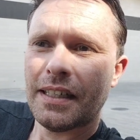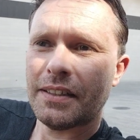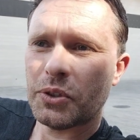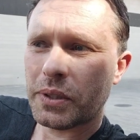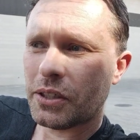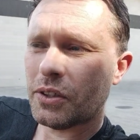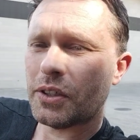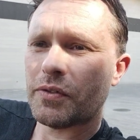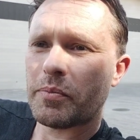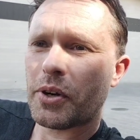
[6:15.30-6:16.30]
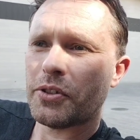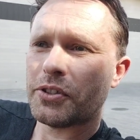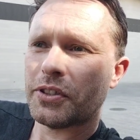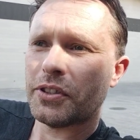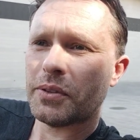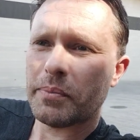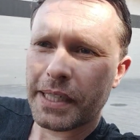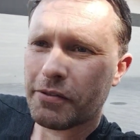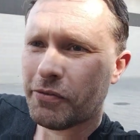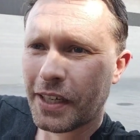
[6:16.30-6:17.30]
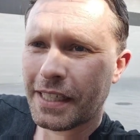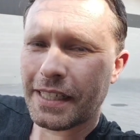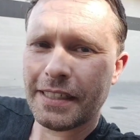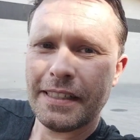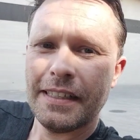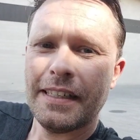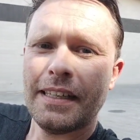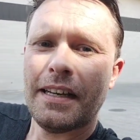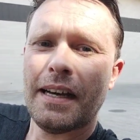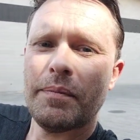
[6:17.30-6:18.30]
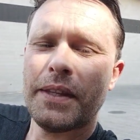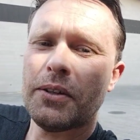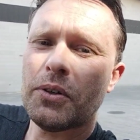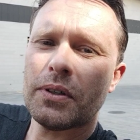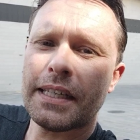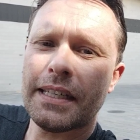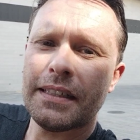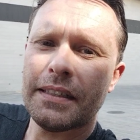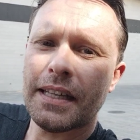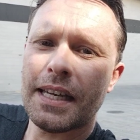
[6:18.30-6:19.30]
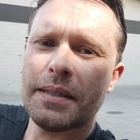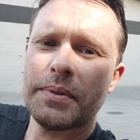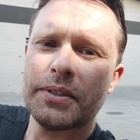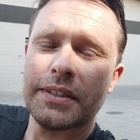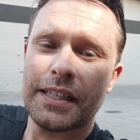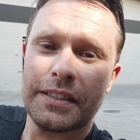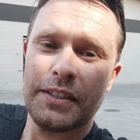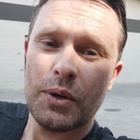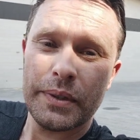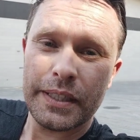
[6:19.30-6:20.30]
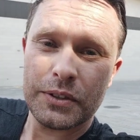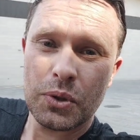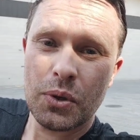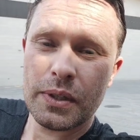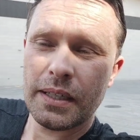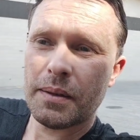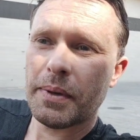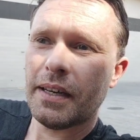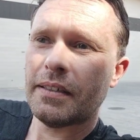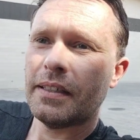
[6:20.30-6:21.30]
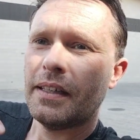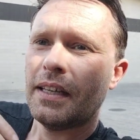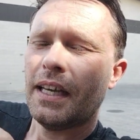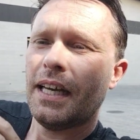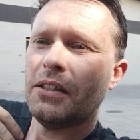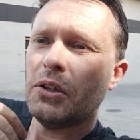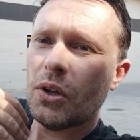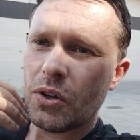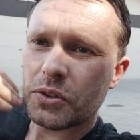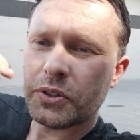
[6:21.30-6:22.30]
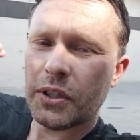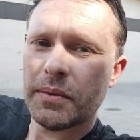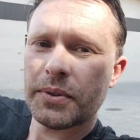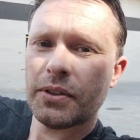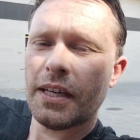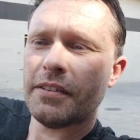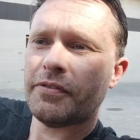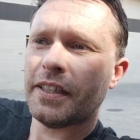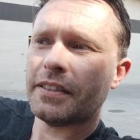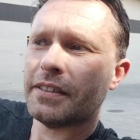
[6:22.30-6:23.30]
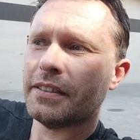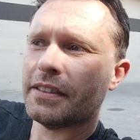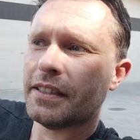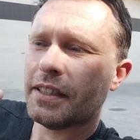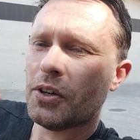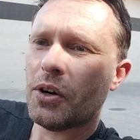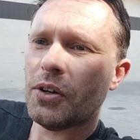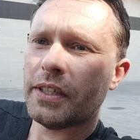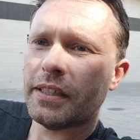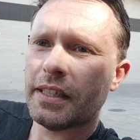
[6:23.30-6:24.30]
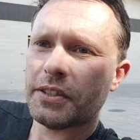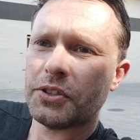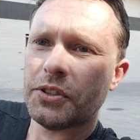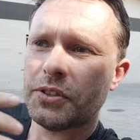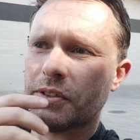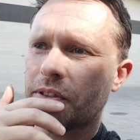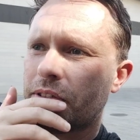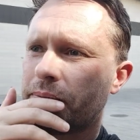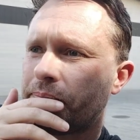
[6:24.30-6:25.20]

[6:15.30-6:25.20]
and doing a lot of approaches and being funny. They're not getting laid because they actually know what they're talking about, and long-term side effects is that they're hurting their students.